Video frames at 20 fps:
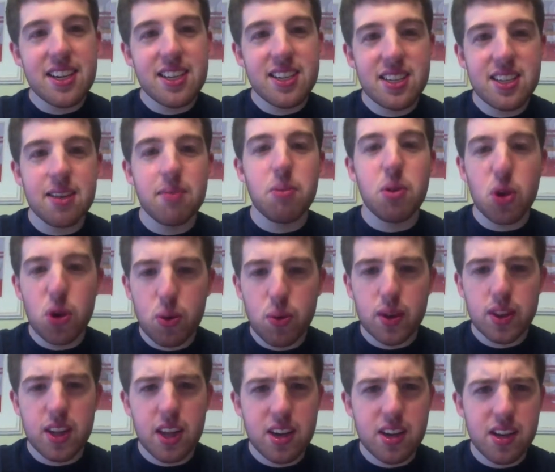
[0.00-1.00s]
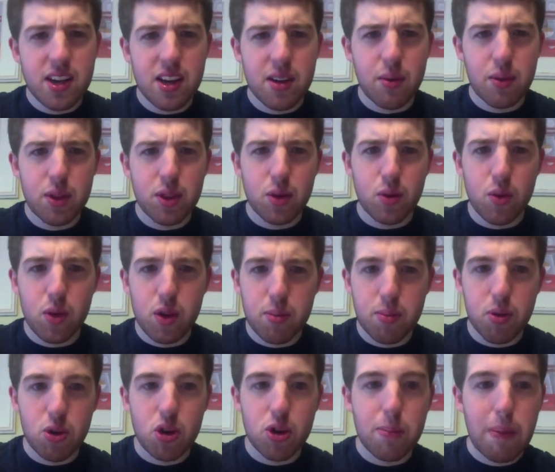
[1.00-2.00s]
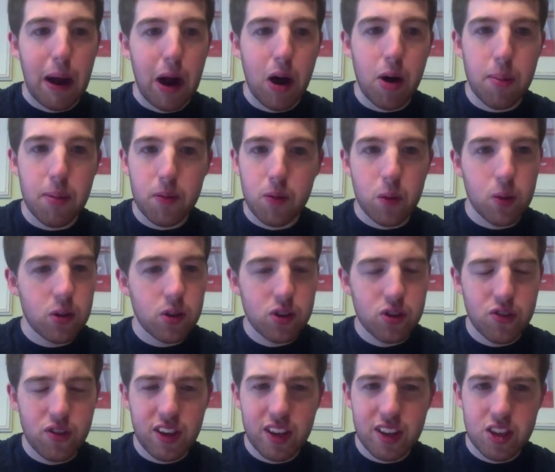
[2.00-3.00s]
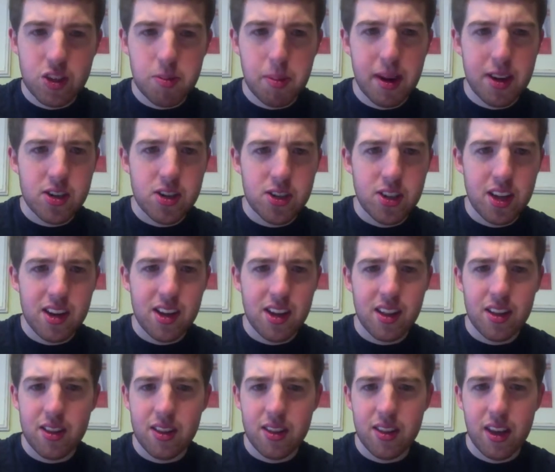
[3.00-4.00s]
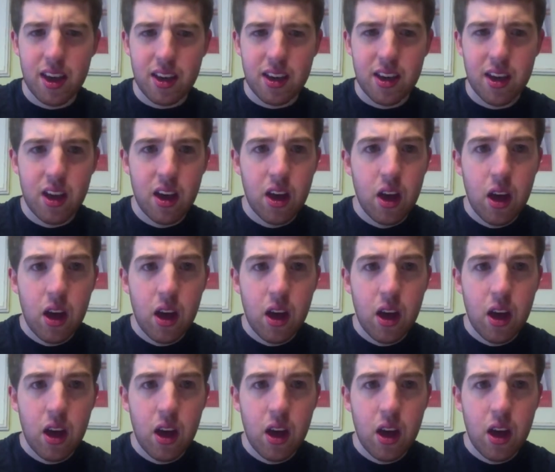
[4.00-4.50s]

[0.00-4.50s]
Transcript: of similar to what they did with the rebooted Powerpuff Girls special they did, and like,